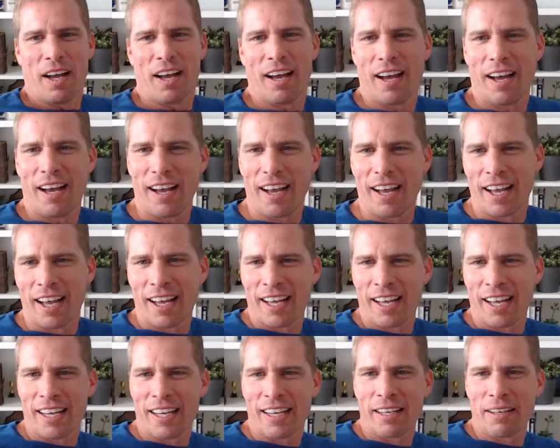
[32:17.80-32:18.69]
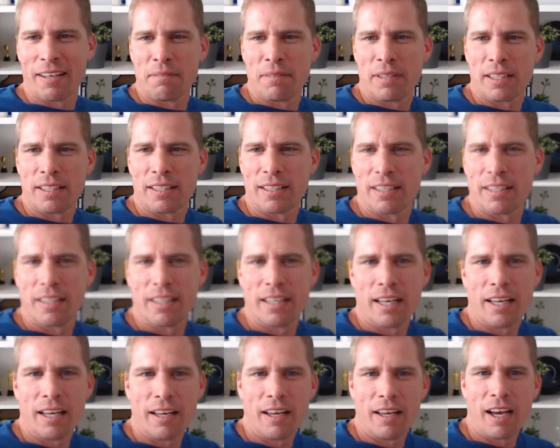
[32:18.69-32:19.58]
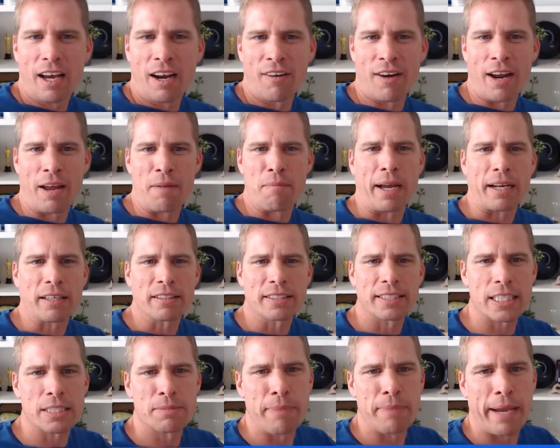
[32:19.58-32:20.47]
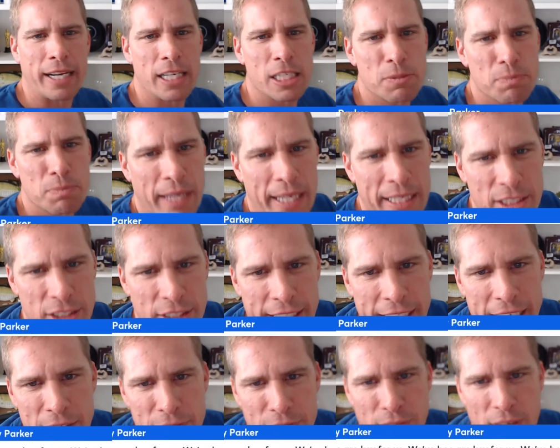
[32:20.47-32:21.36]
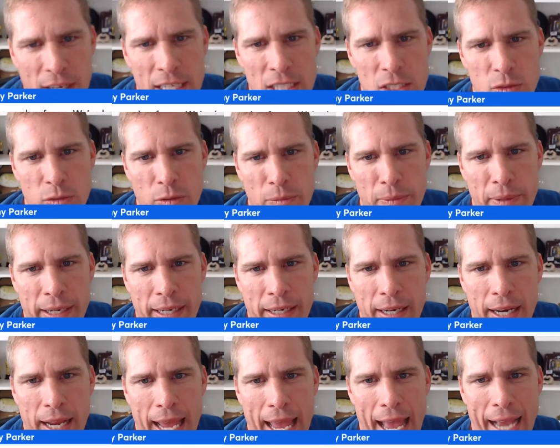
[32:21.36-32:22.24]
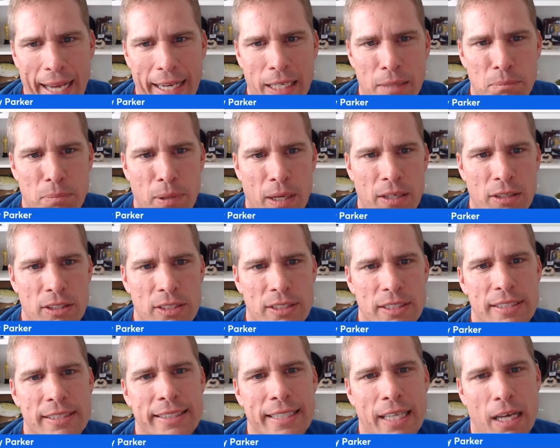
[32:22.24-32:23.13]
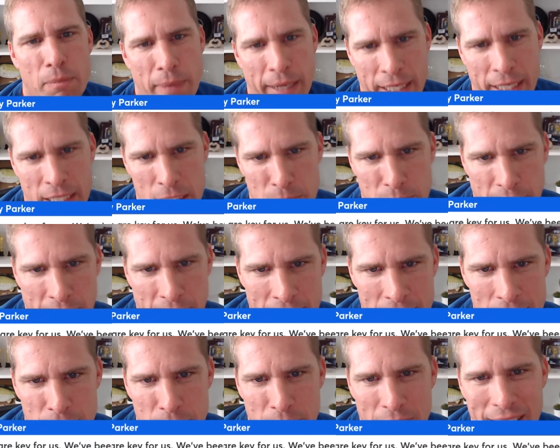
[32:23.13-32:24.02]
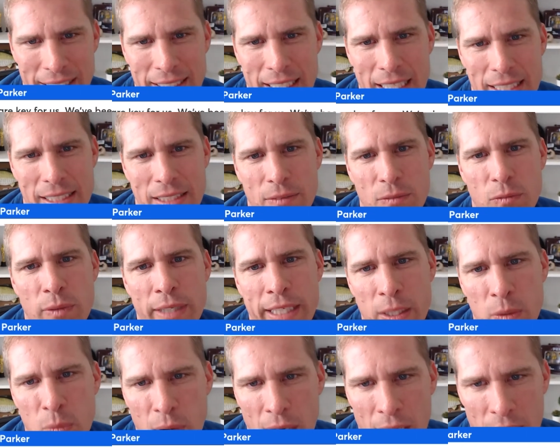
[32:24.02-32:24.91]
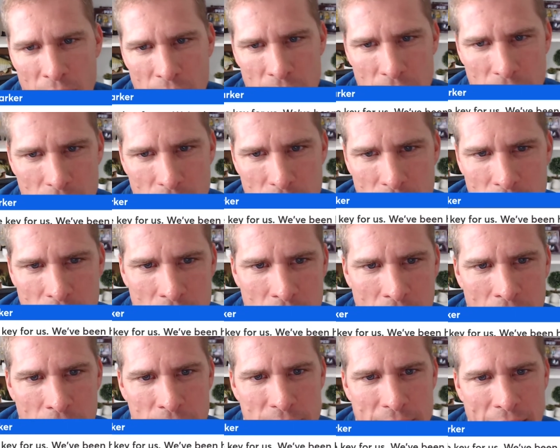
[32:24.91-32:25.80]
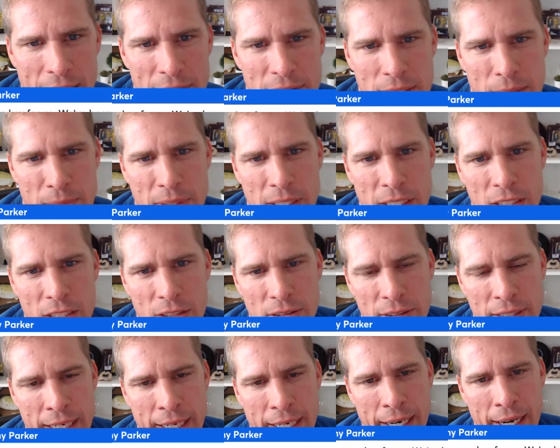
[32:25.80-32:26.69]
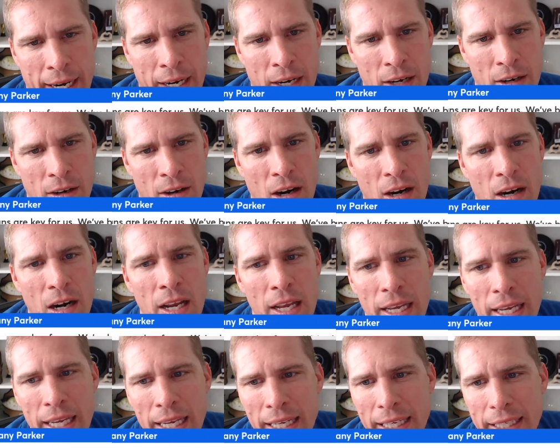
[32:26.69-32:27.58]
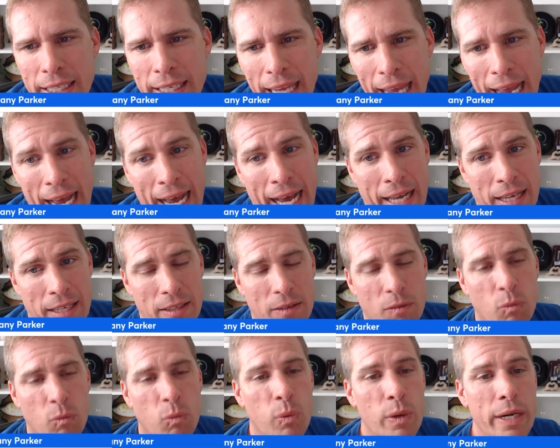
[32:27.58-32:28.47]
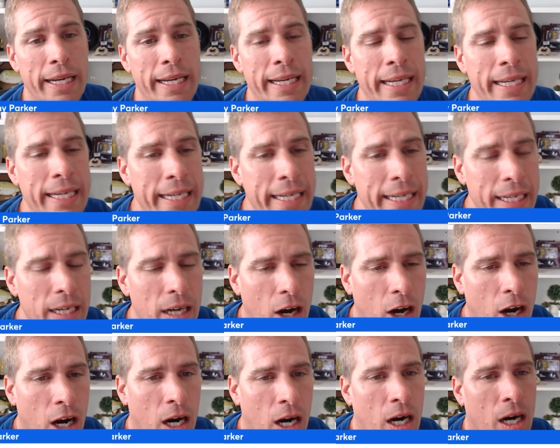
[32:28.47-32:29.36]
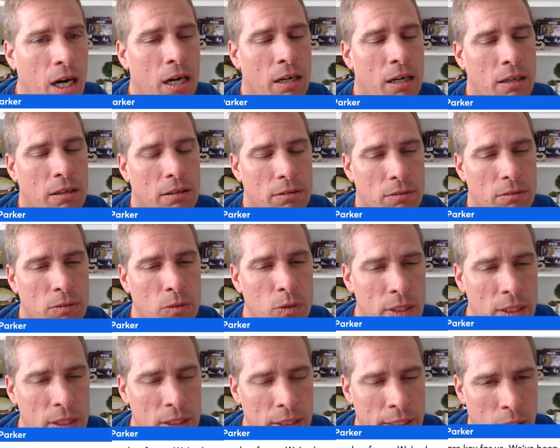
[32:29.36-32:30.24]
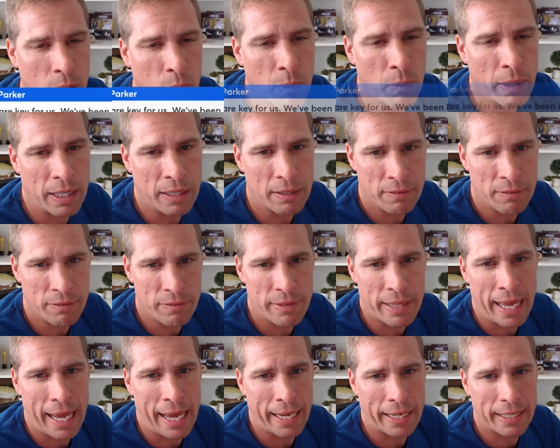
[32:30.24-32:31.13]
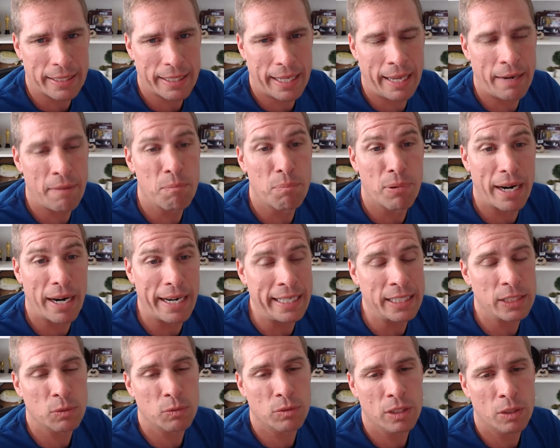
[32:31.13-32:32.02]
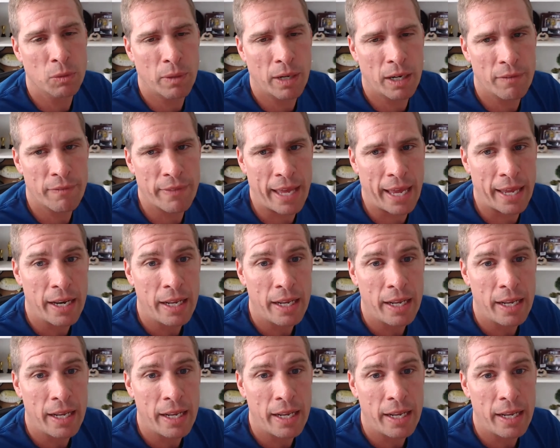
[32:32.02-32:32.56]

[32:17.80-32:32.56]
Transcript: All right. Michael says, maintenance plans are key for us. We've been hacking bundles to sell maintenance plans, but it doesn't read well. Would love to have something to create ARR. Yeah, we are really aware of that. And Brittany is really aware of that.